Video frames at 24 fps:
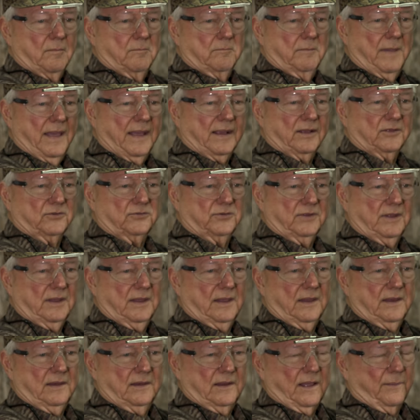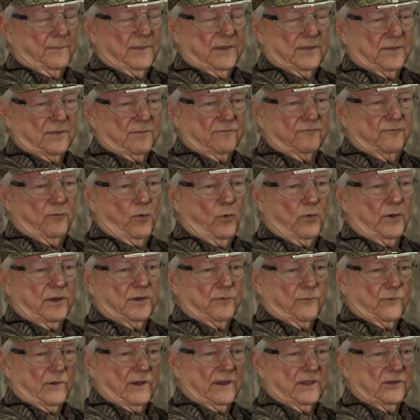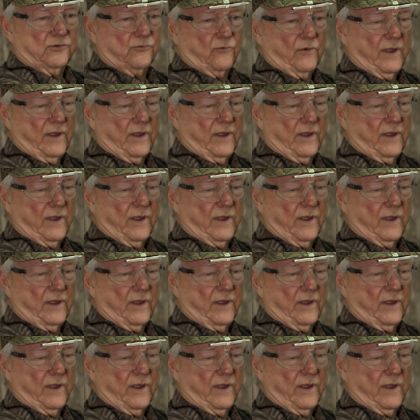magazine, I mean the forearm release